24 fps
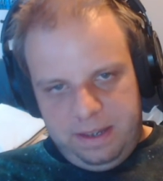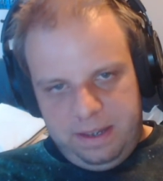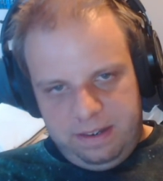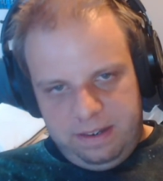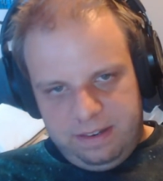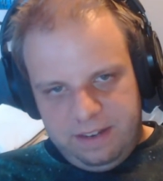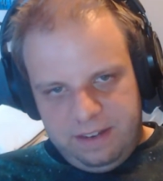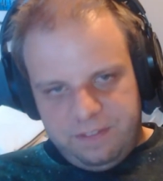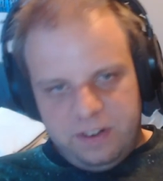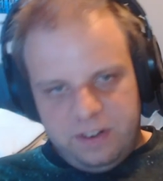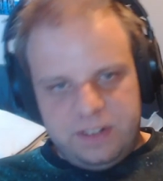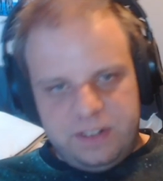
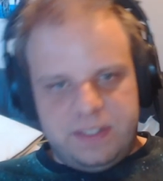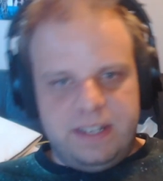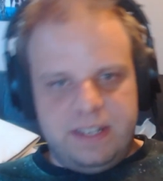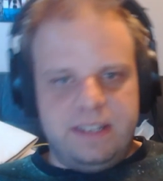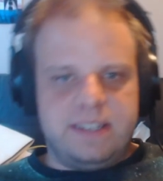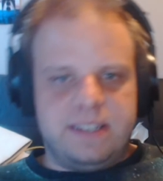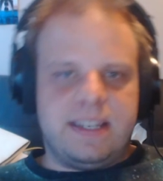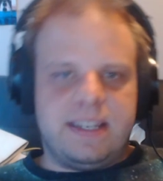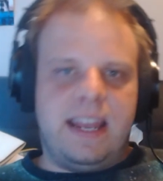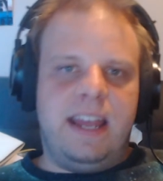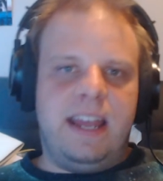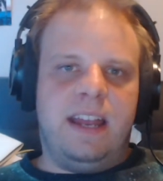
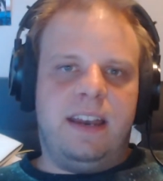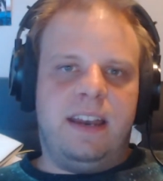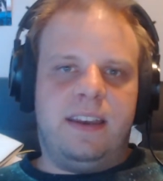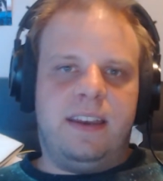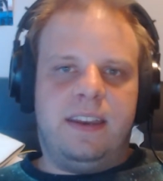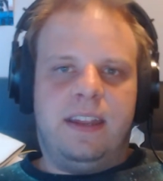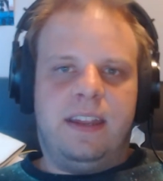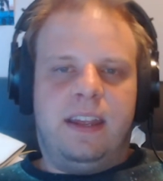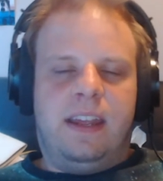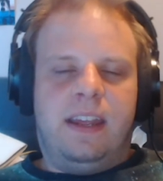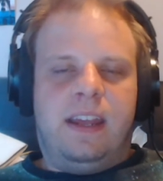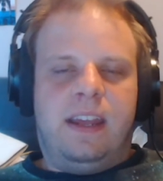differences
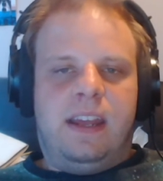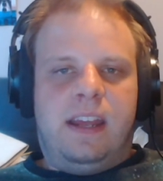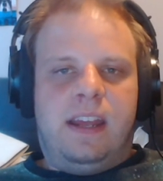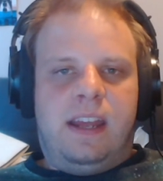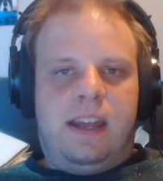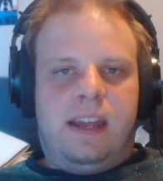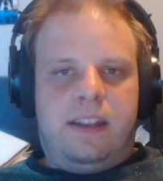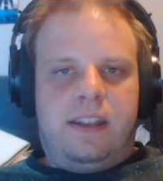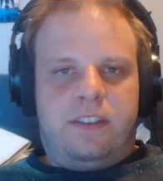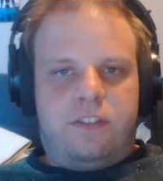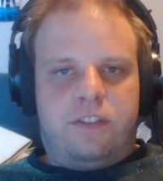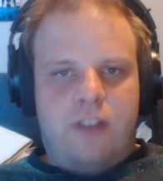in
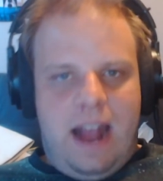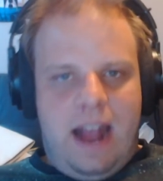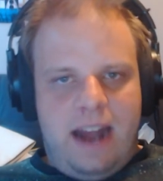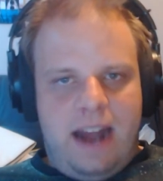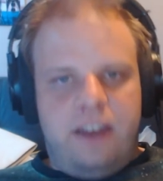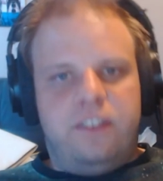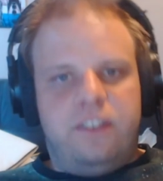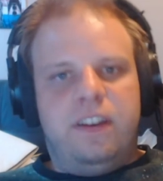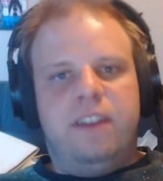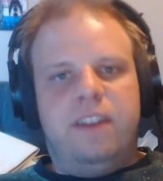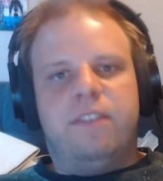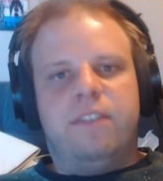
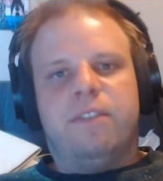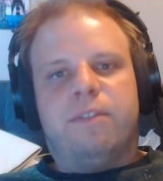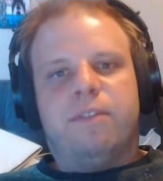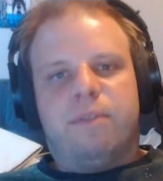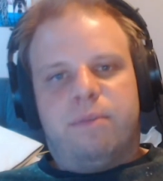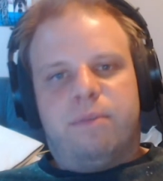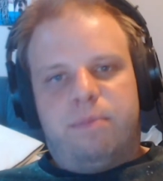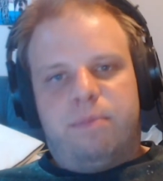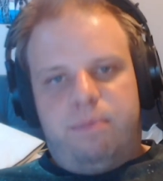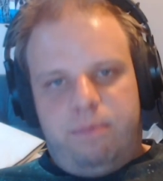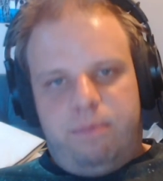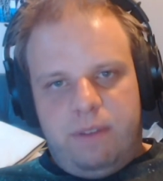strategy
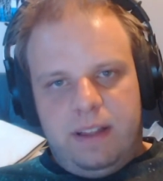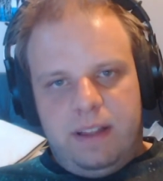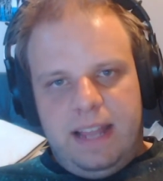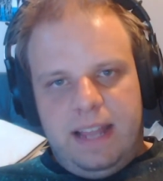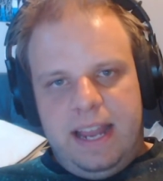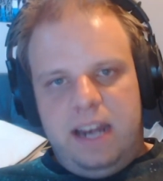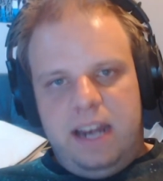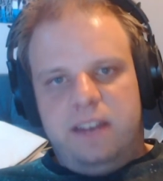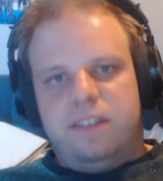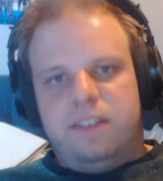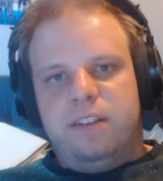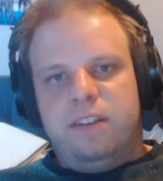
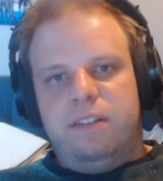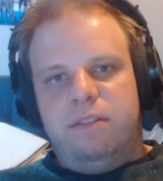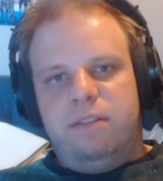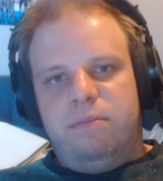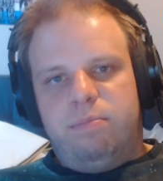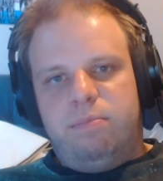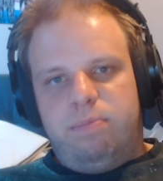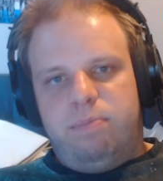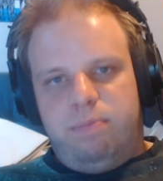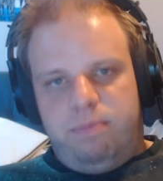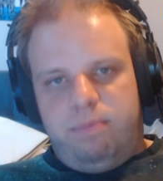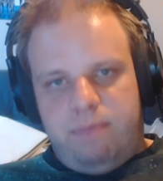related
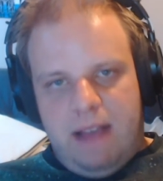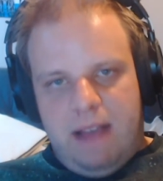to